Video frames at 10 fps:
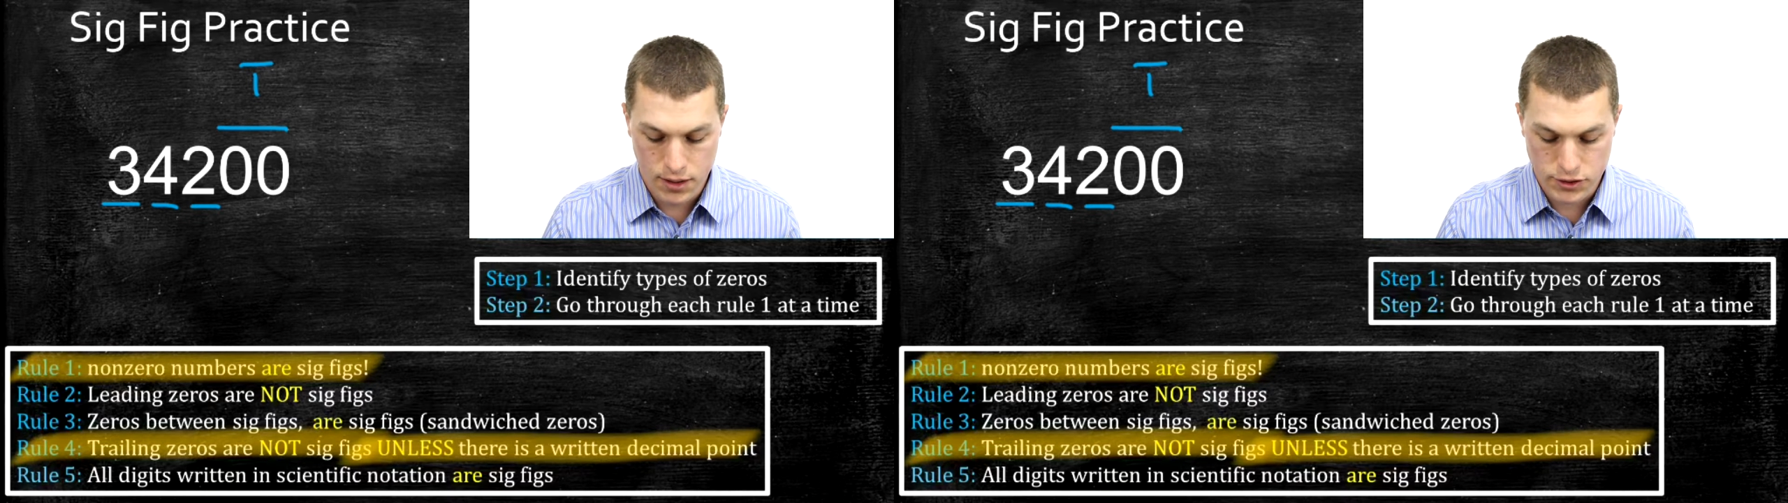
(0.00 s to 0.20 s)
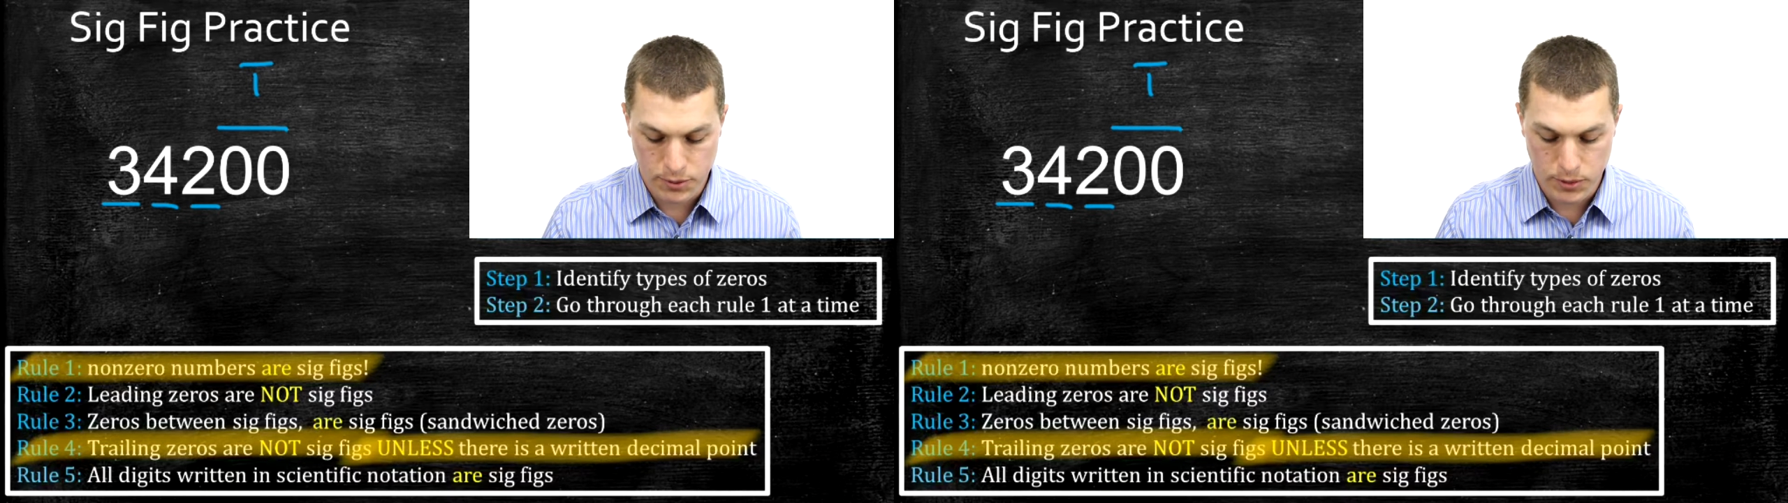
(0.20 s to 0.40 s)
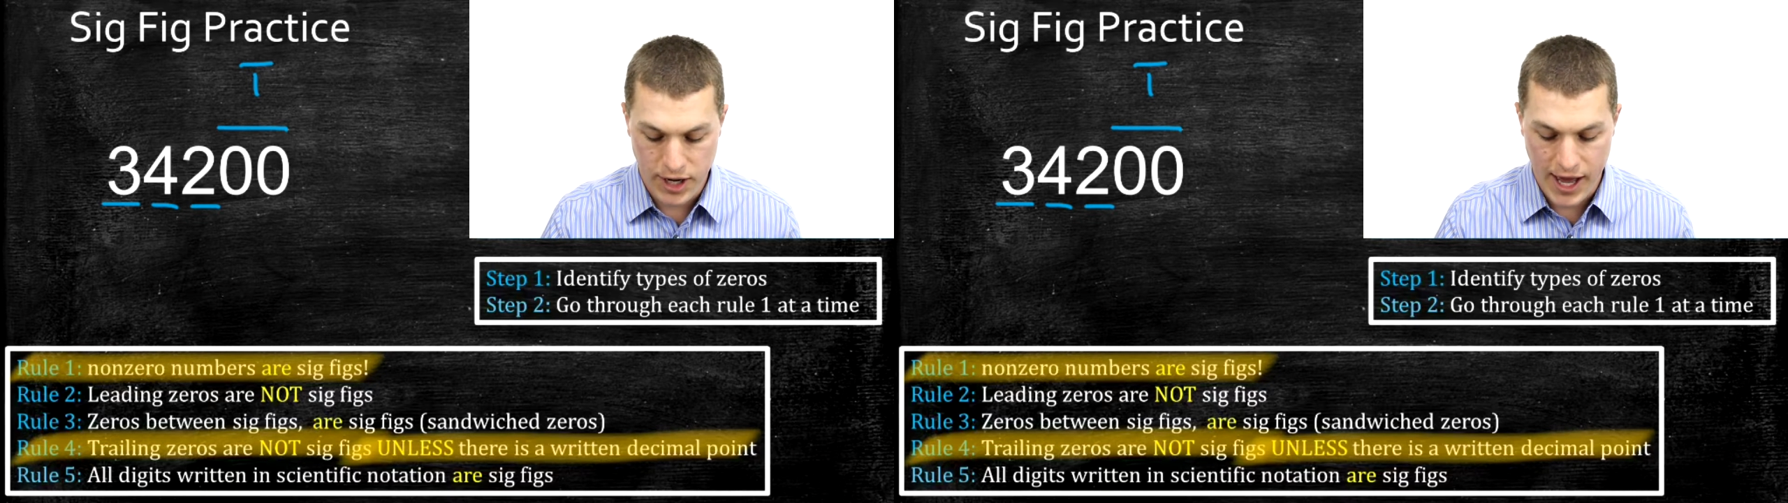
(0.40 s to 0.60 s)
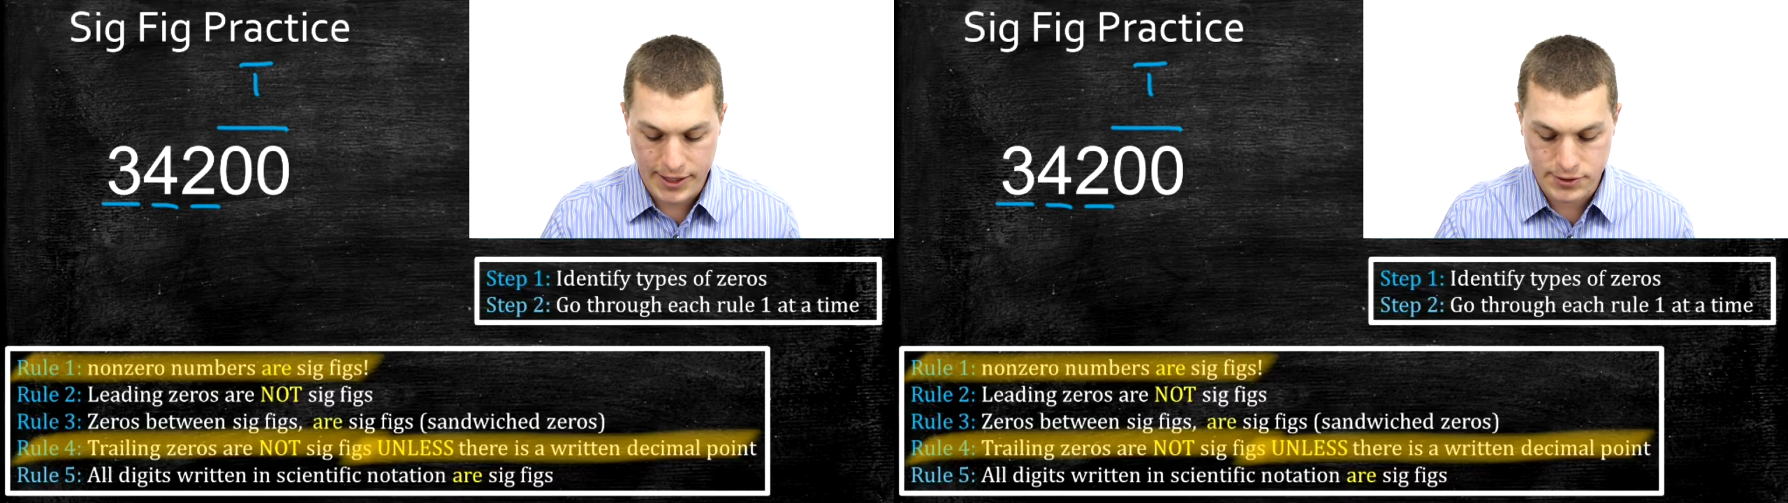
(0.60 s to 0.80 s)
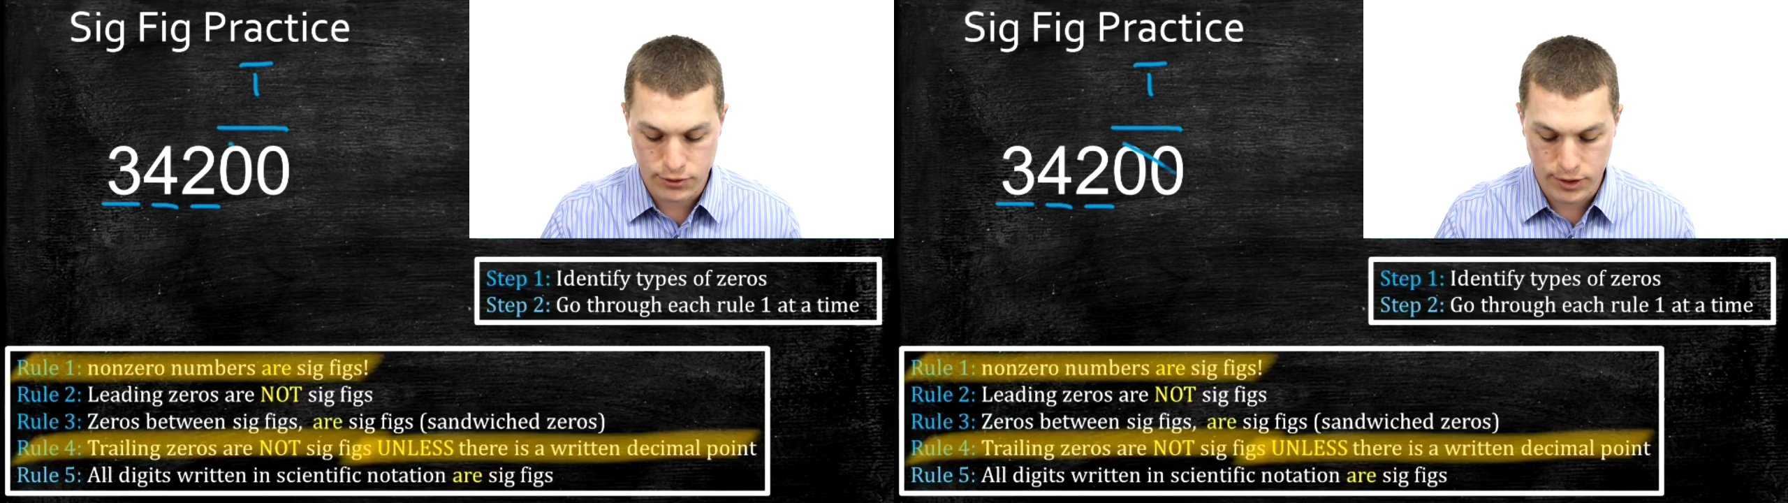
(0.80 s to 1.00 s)
So I'm going to put an
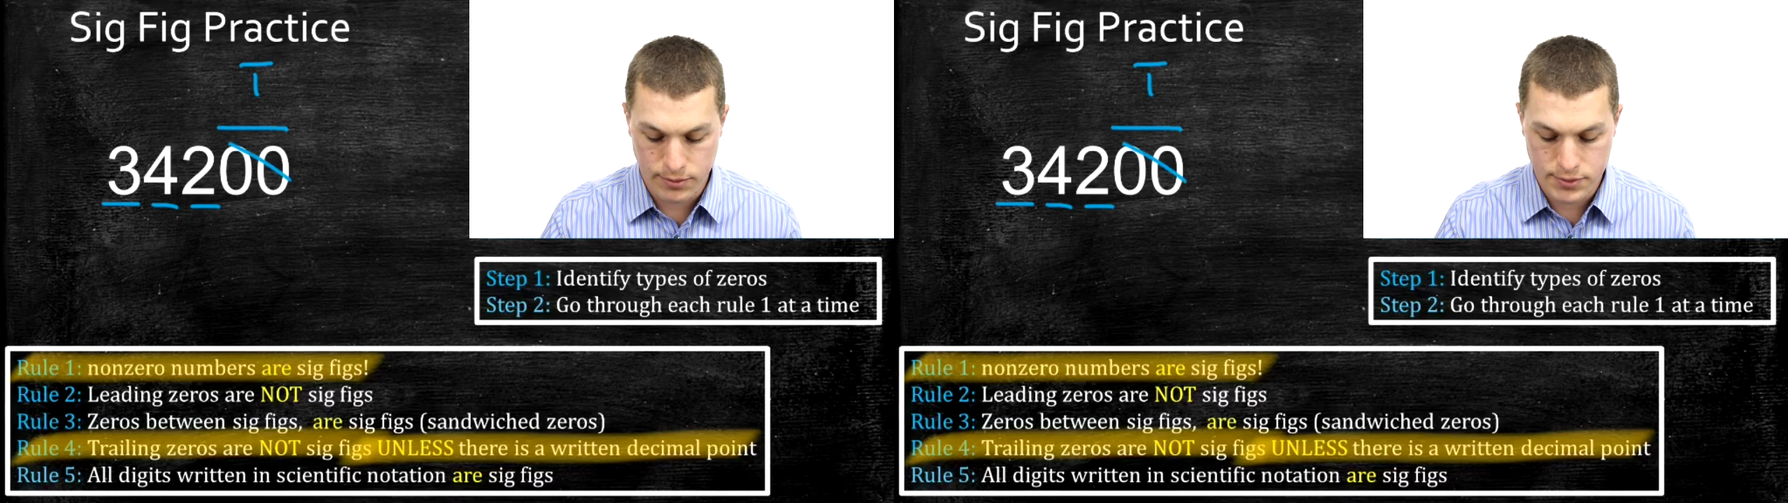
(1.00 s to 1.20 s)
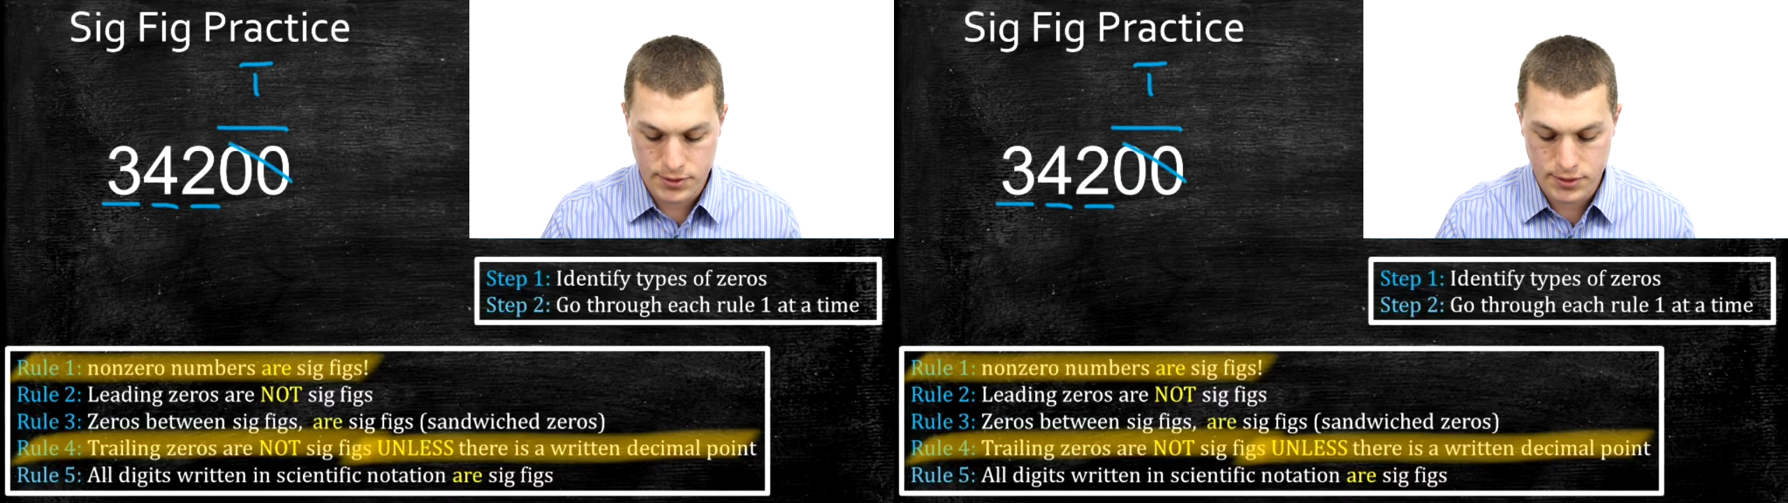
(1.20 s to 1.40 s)
X through them